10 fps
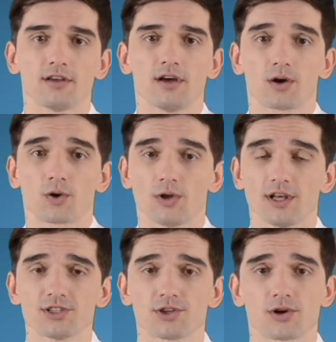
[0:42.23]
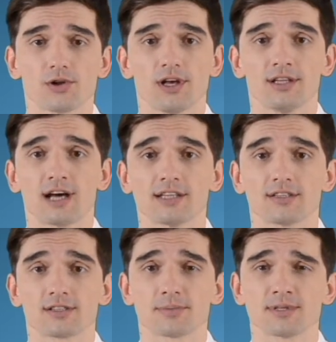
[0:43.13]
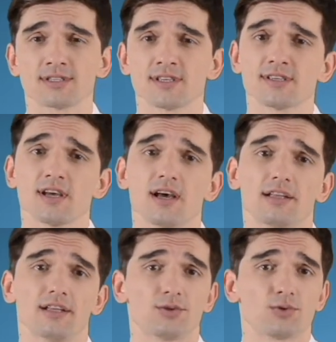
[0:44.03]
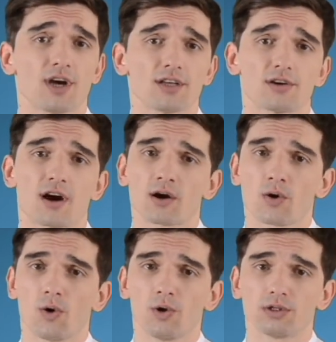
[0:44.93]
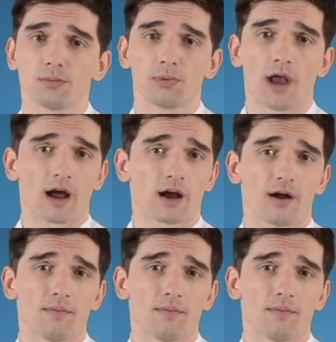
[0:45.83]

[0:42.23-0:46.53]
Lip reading: cholesterol and other substances that together are called plaque.